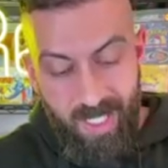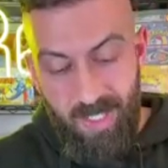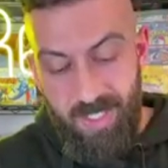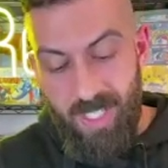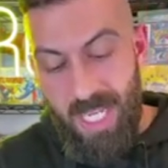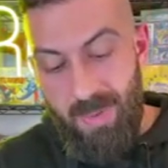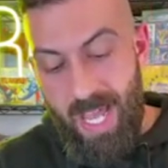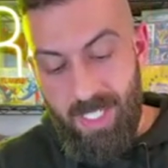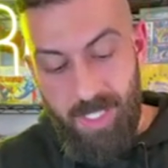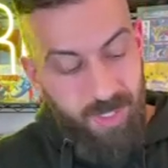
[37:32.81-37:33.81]
on Sunday, we
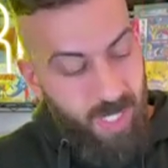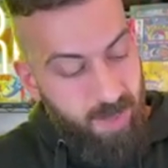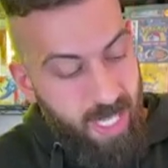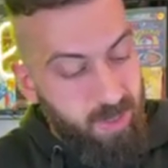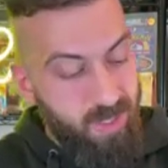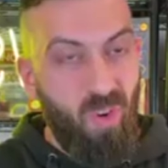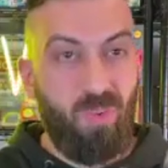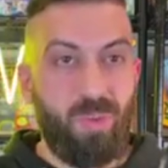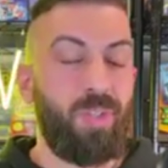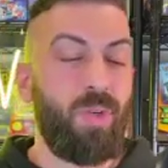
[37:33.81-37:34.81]
had a stream that was
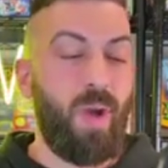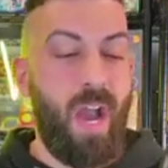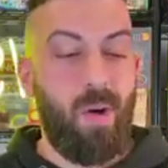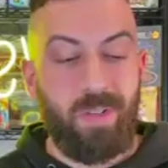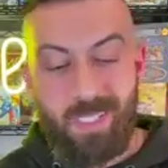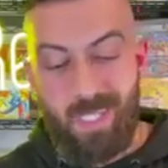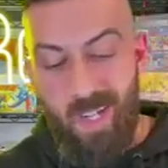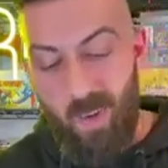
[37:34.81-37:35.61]
over two hours.